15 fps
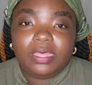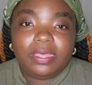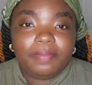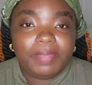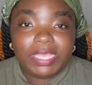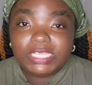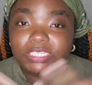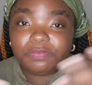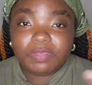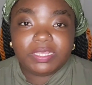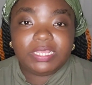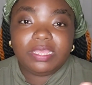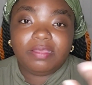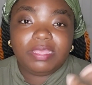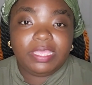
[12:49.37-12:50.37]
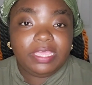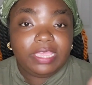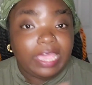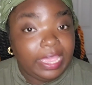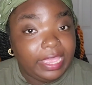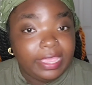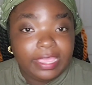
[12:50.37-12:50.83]
Um, as of right now, I,
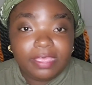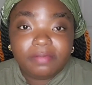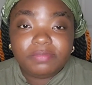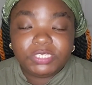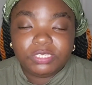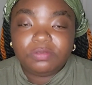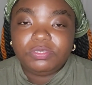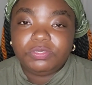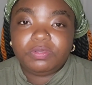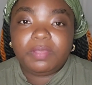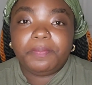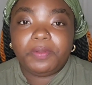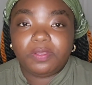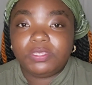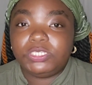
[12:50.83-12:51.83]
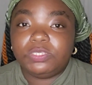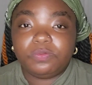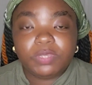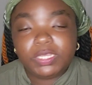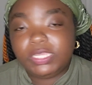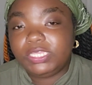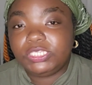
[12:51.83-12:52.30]
I am still doing
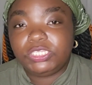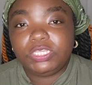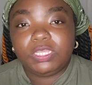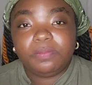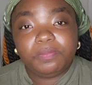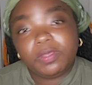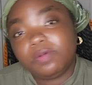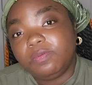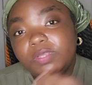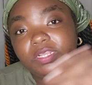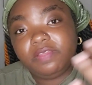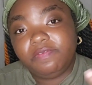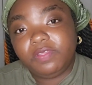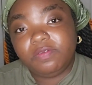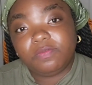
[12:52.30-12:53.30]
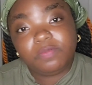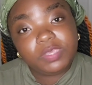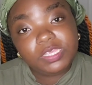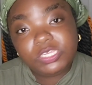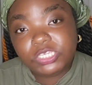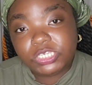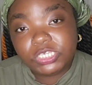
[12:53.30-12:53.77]
personal readings. You can book one if you
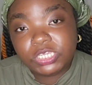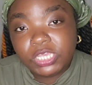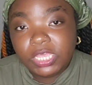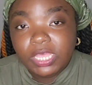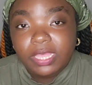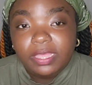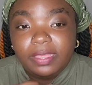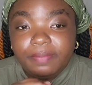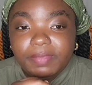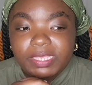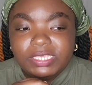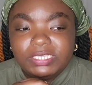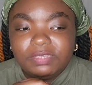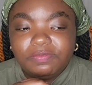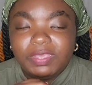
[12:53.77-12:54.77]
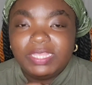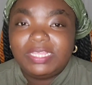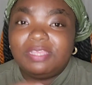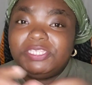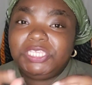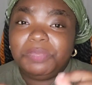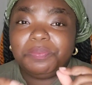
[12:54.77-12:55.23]
wish. Um, as of right
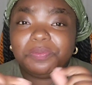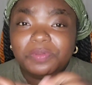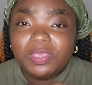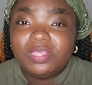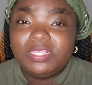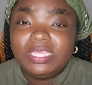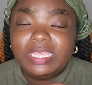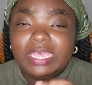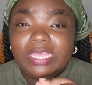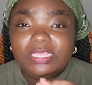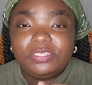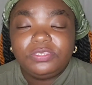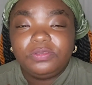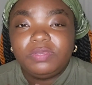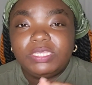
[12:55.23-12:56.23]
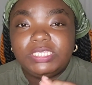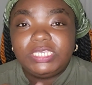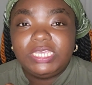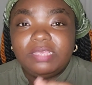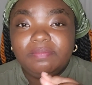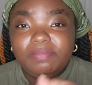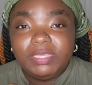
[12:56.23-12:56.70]
now, temporarily, I do a
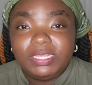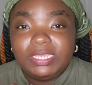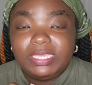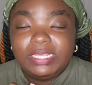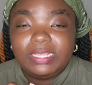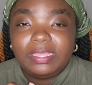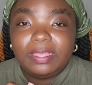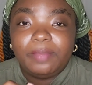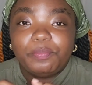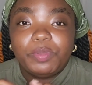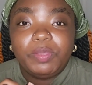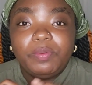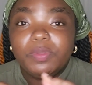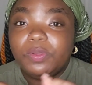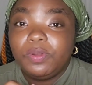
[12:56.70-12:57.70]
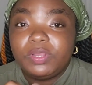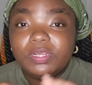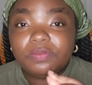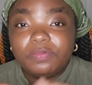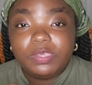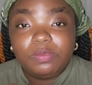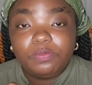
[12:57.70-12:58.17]
10 minute uh, um, pre
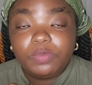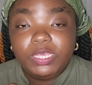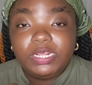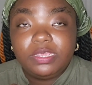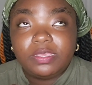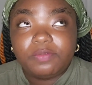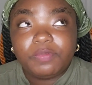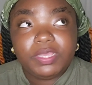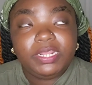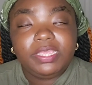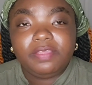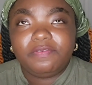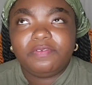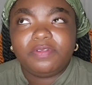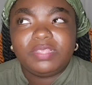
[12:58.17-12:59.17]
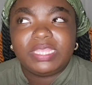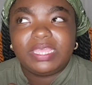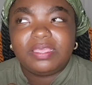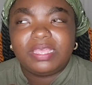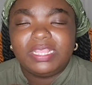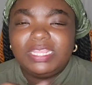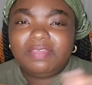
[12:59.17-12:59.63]
recorded re re reading for
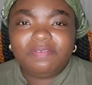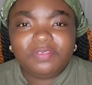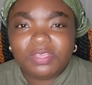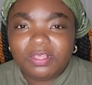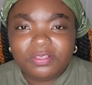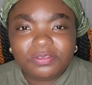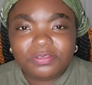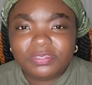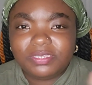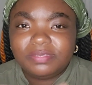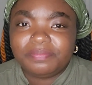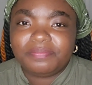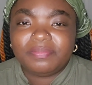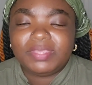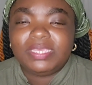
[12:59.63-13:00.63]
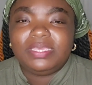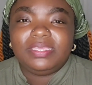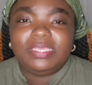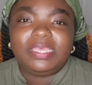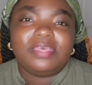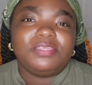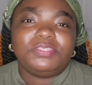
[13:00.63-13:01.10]
like $11.
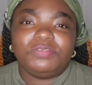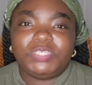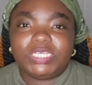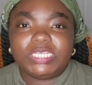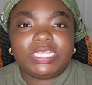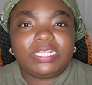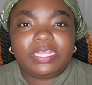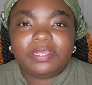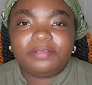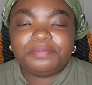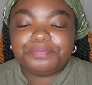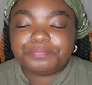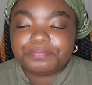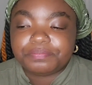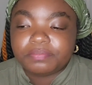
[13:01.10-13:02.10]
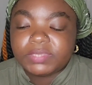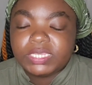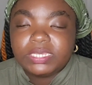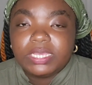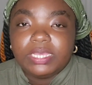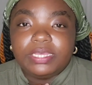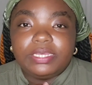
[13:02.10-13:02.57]
Yeah. So, check that out.
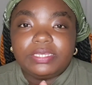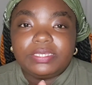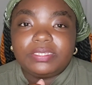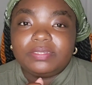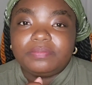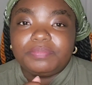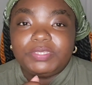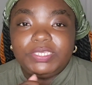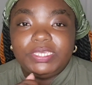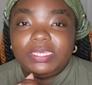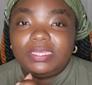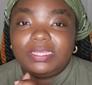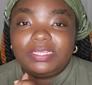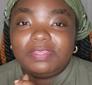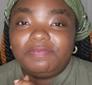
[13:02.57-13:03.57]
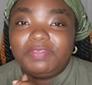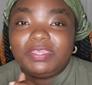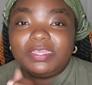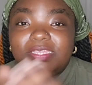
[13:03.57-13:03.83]
Um, but yeah, I love you